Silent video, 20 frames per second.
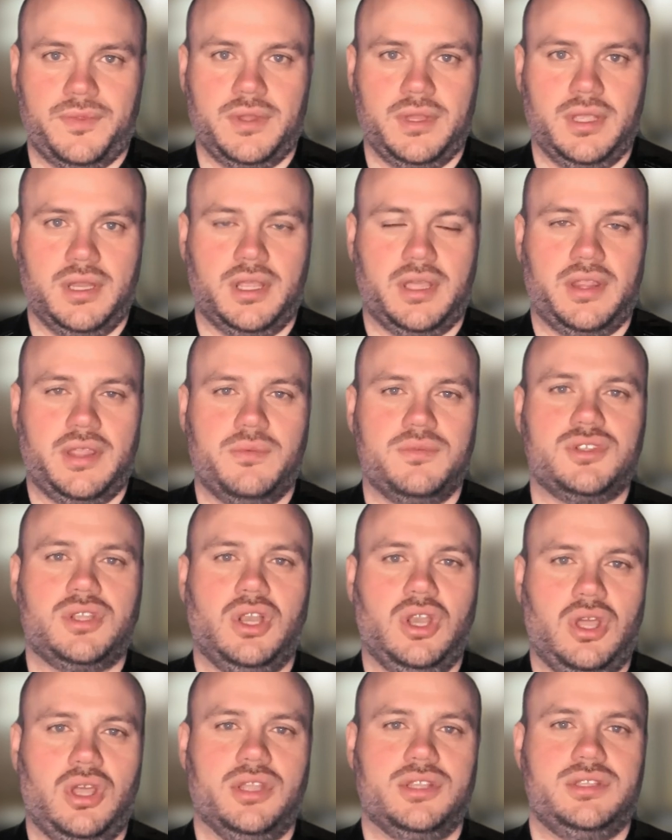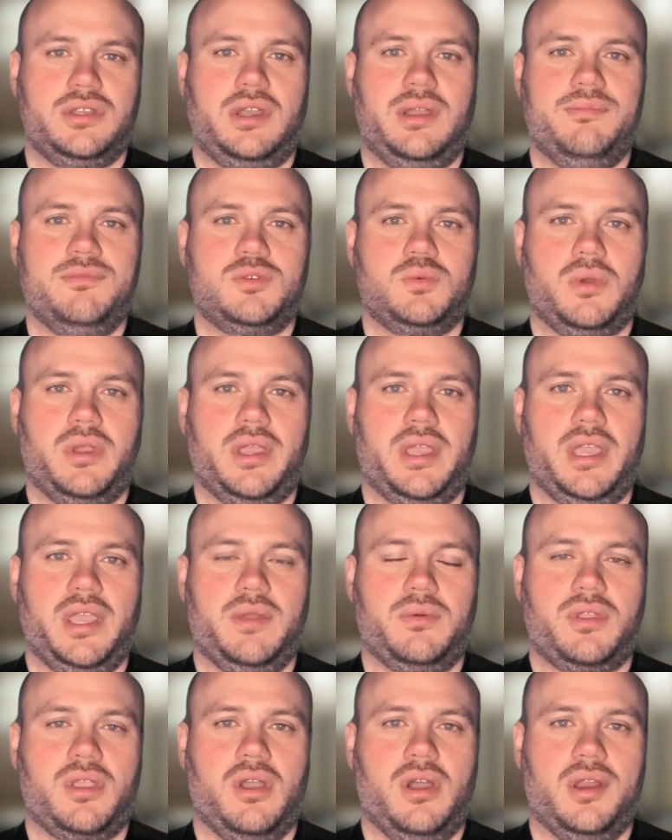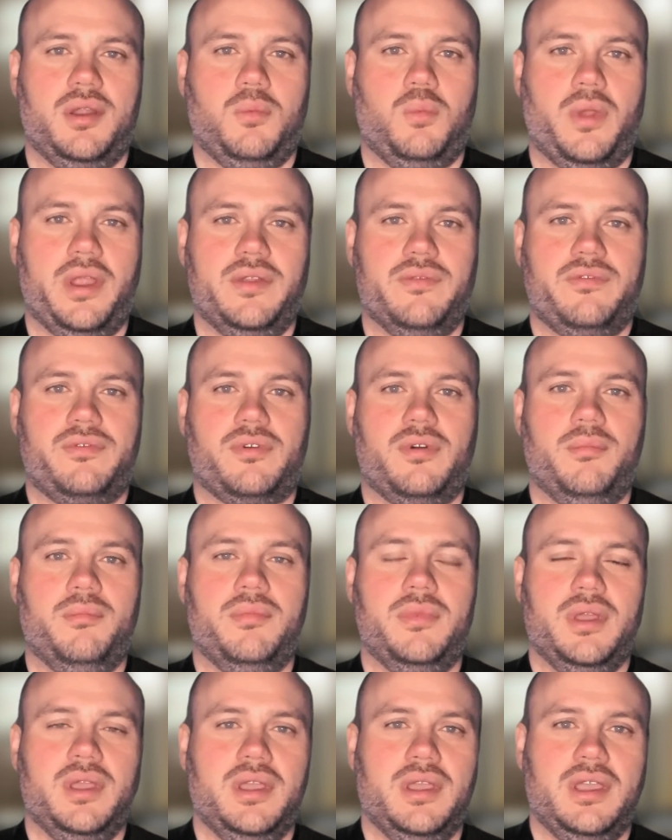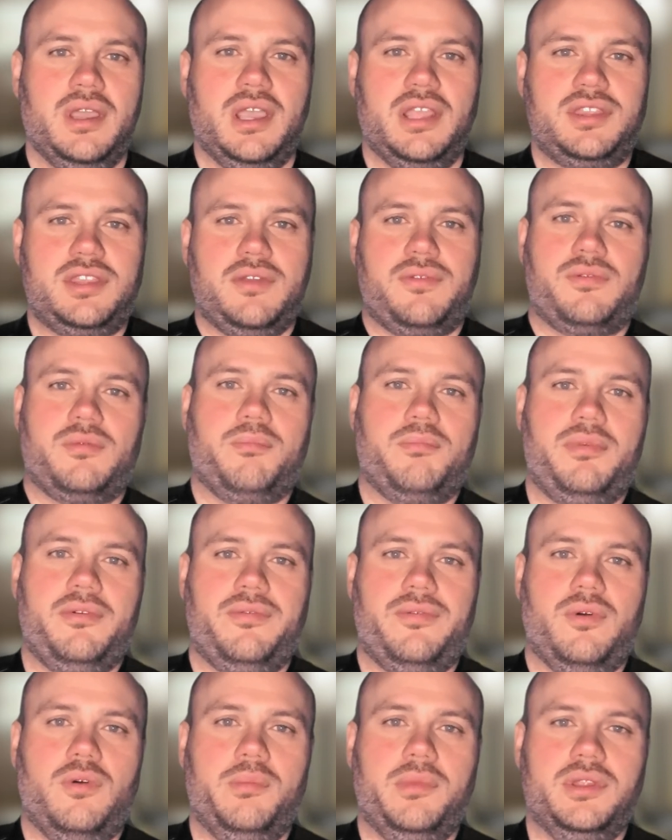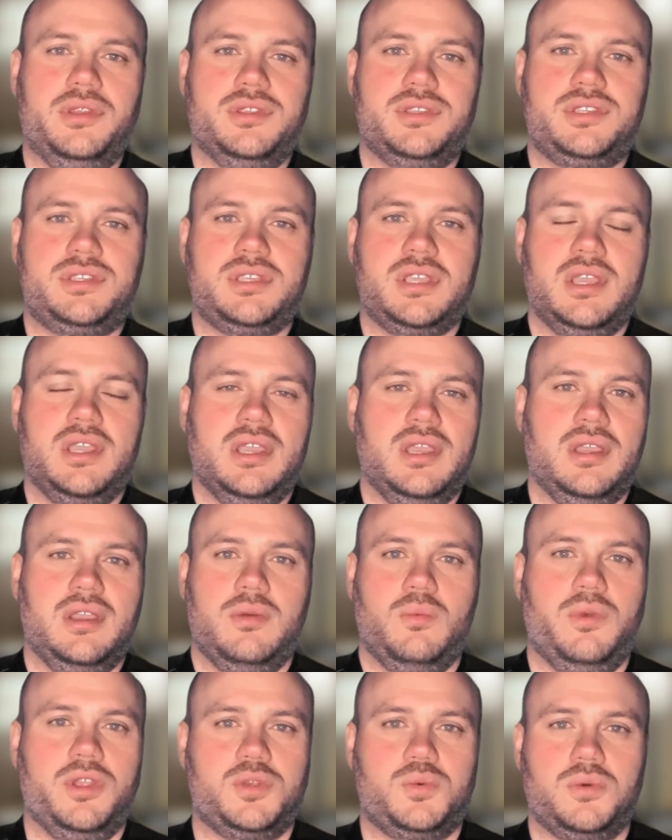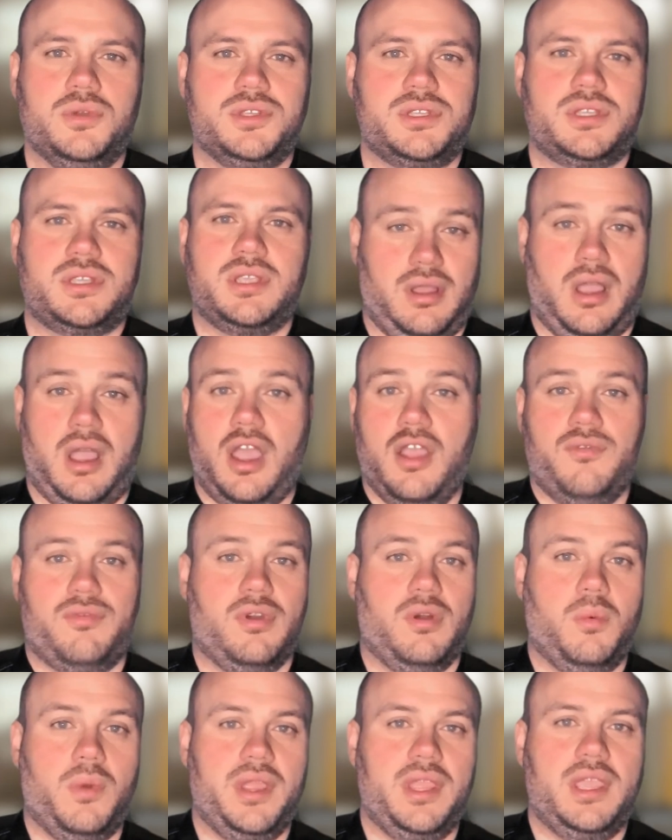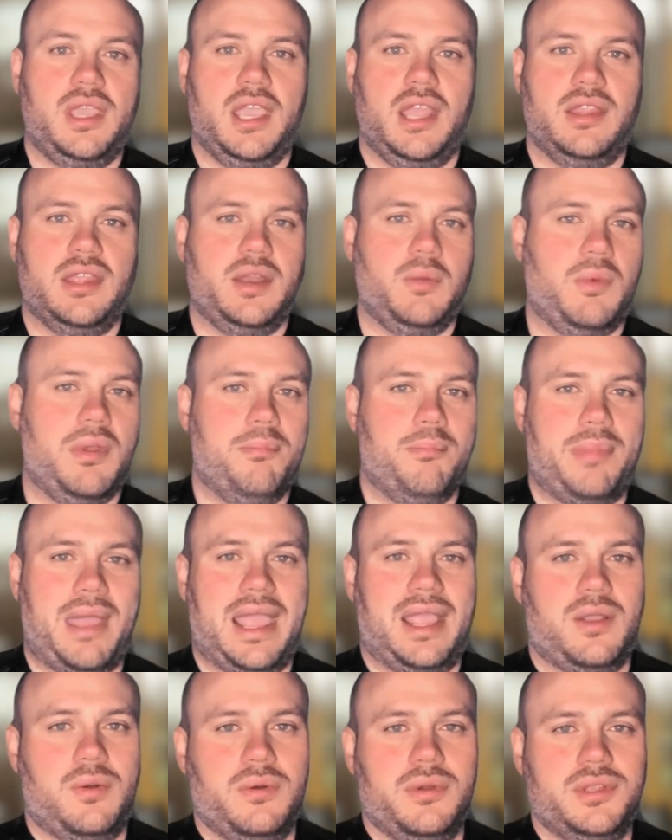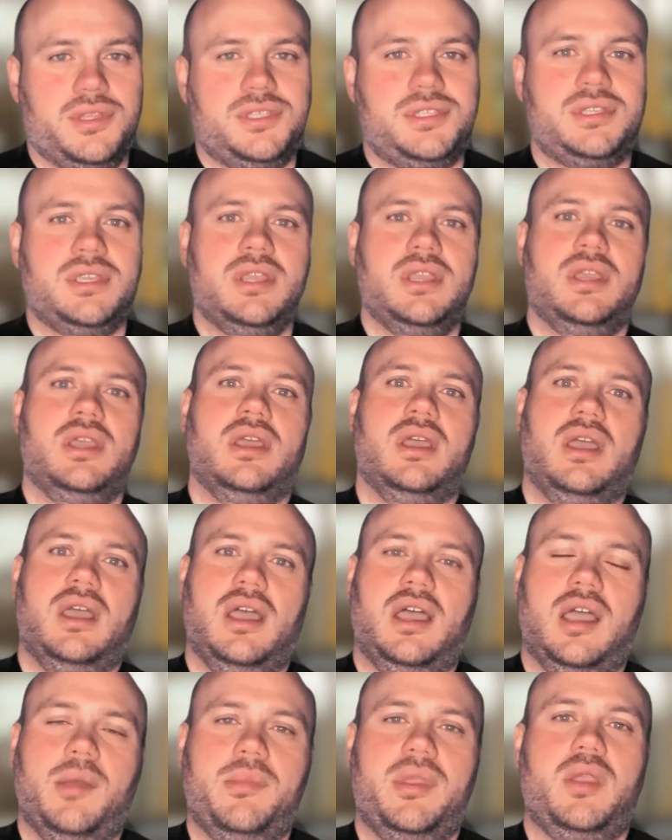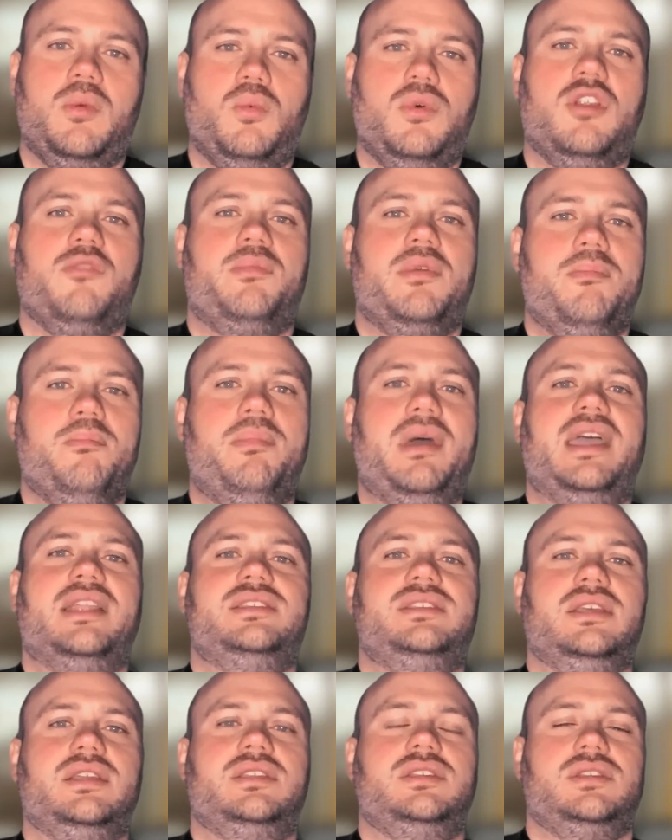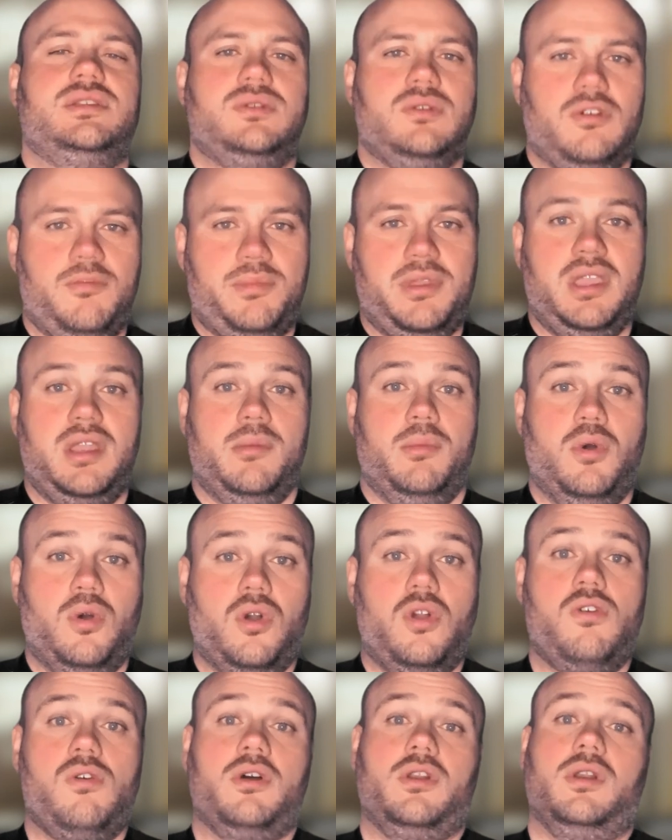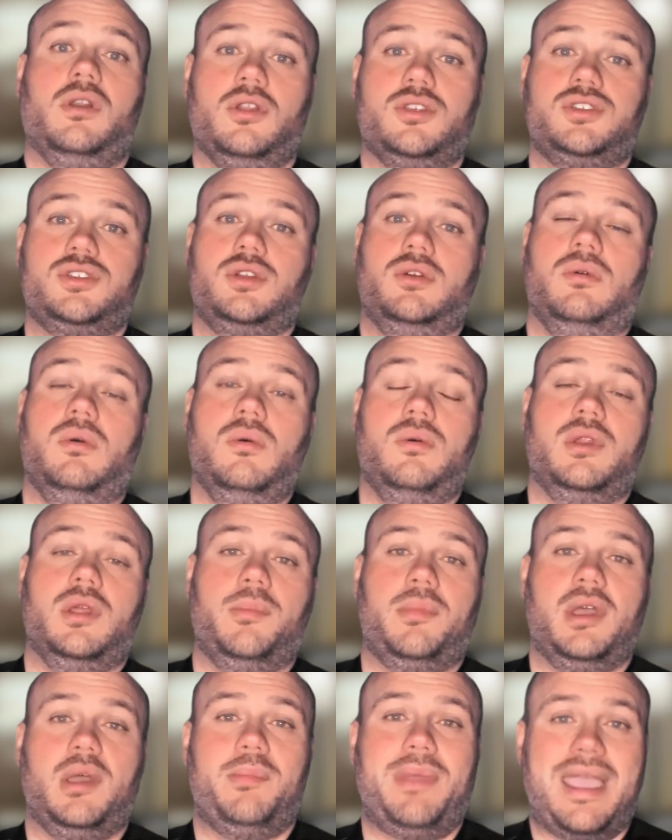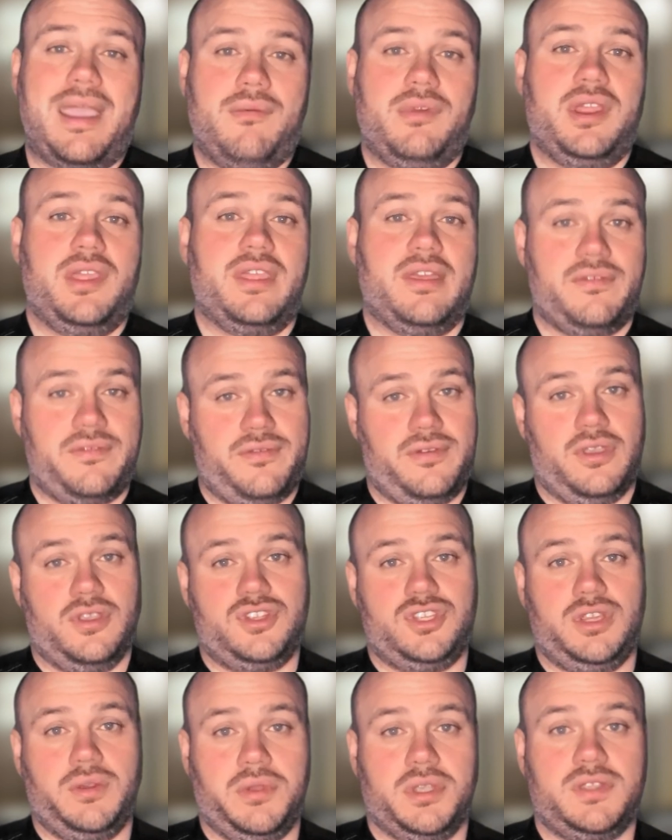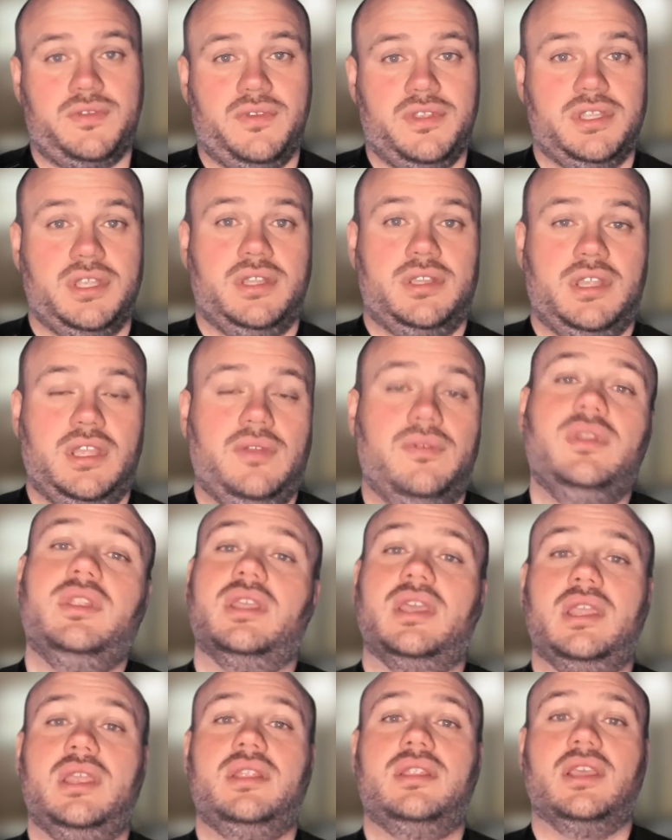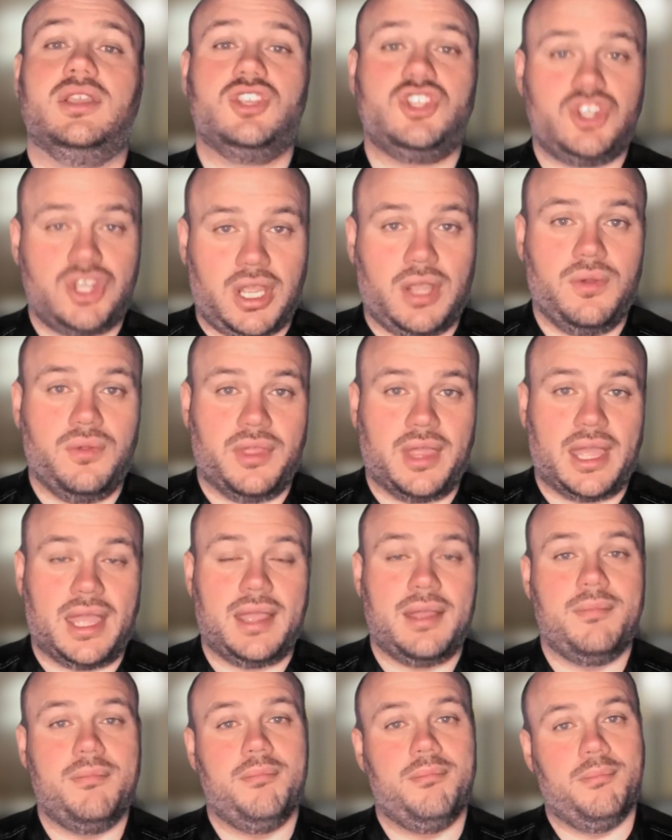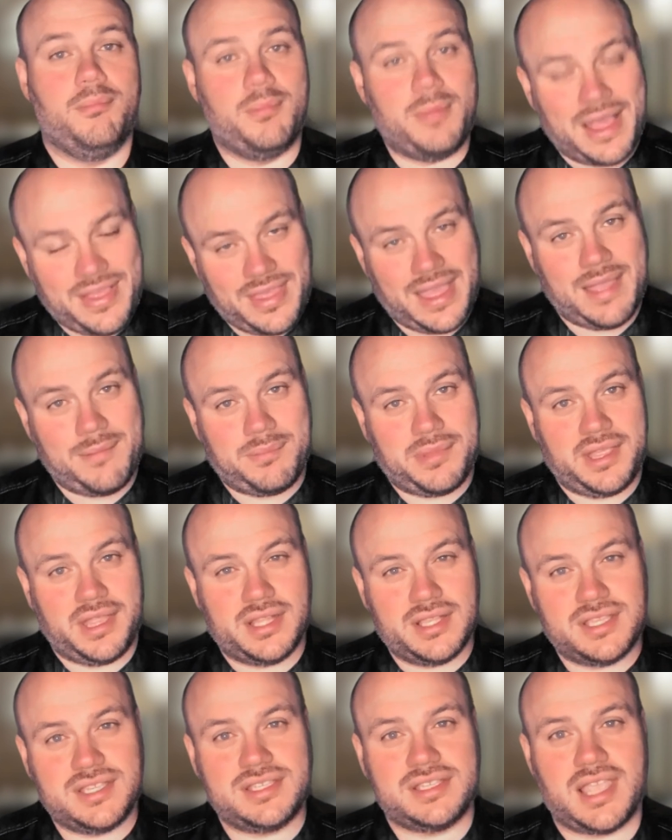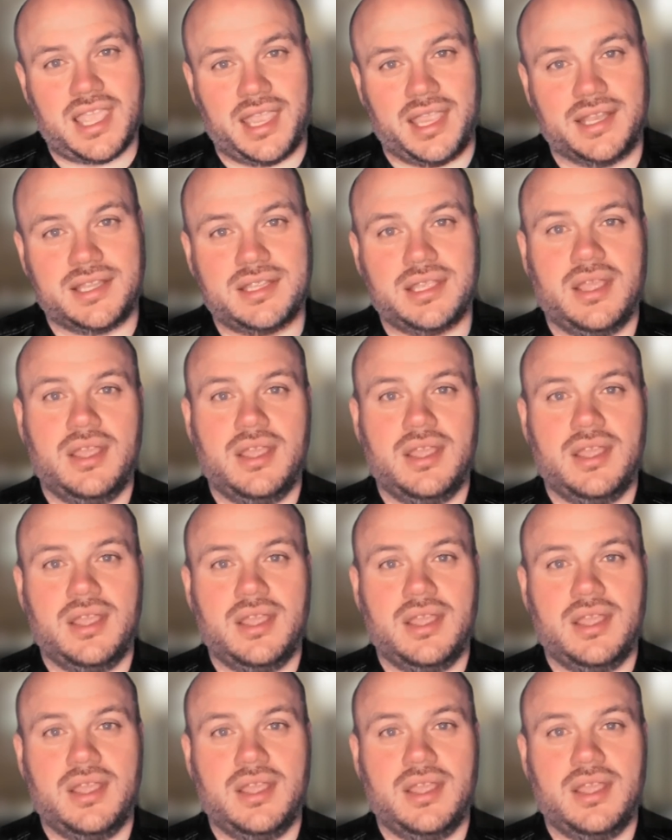There was a lot of times where it kind of went from a different performance, which was over a week in, then it went backwards. It would have been better to sort of be in a more chronological order, but apparently that first US visit DVD does show that. That being said,